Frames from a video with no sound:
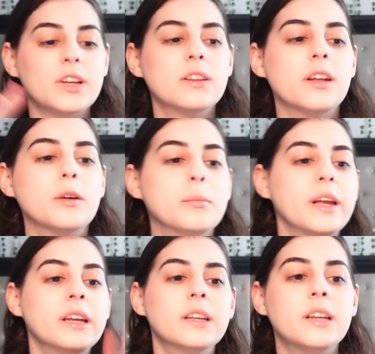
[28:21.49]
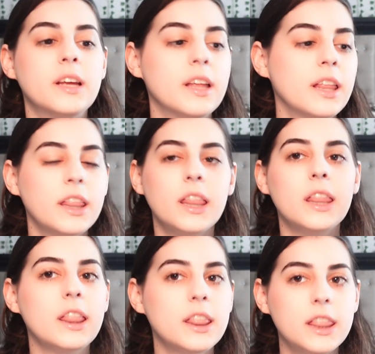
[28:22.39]
like, main
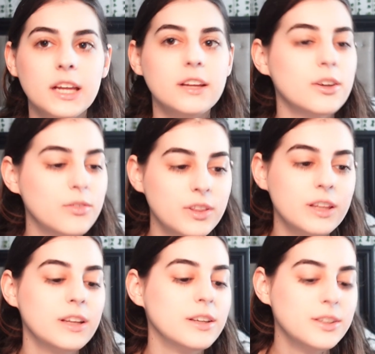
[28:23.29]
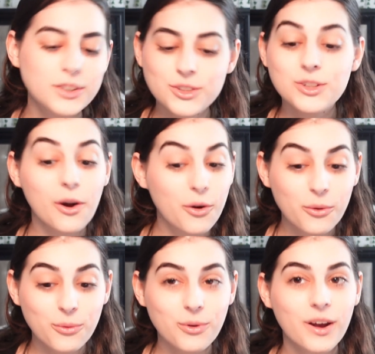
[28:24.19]
thing of the
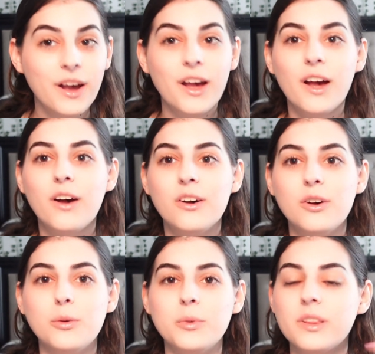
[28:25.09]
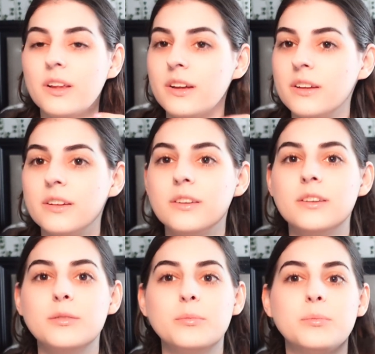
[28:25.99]
show, with like
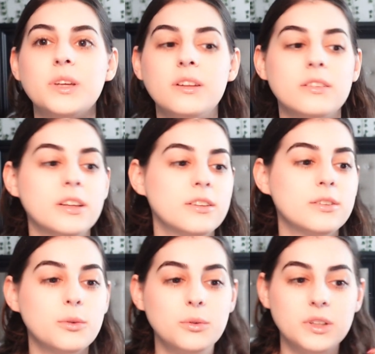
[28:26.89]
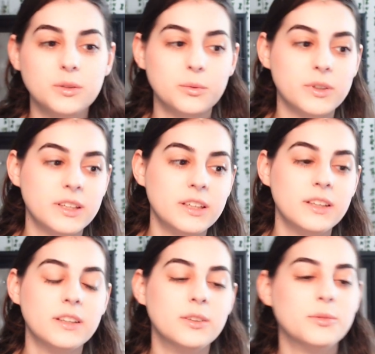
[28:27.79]
being like the oldest
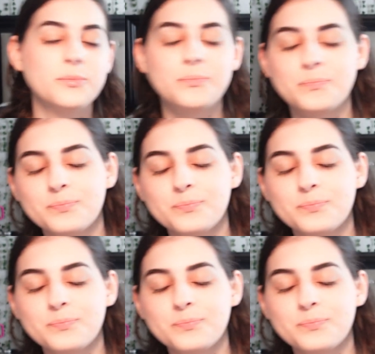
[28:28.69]
rookie and